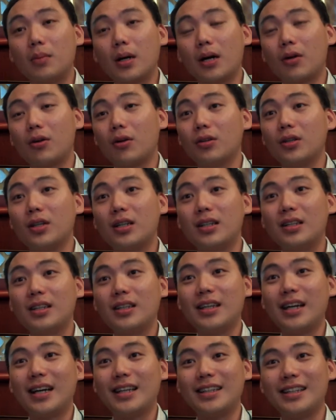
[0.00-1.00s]
But
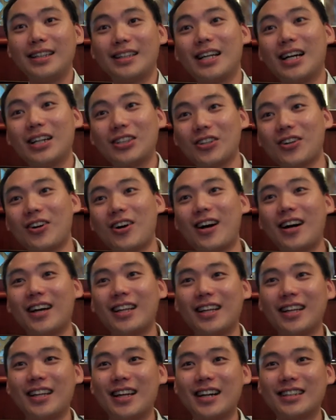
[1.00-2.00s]
ironically, I think touch our
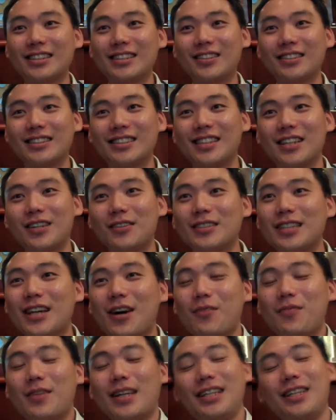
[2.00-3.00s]
heart and ask ourselves
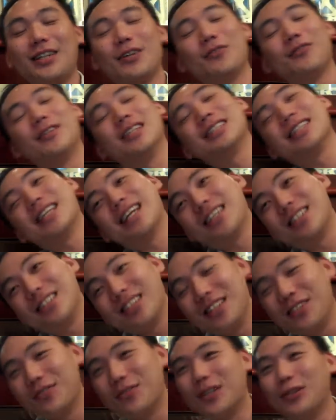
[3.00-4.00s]
how many of us
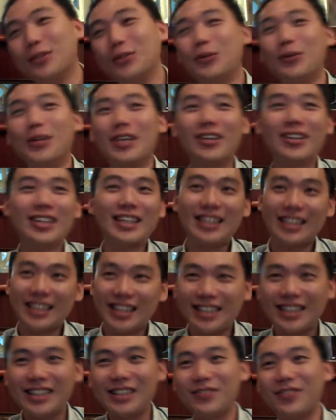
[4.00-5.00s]
actually even do it on a
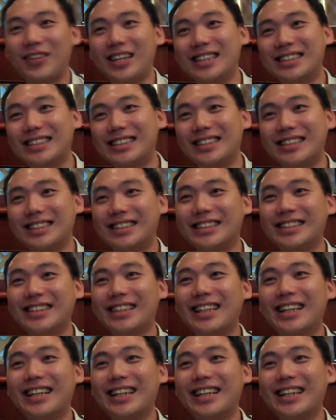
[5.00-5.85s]
yearly basis.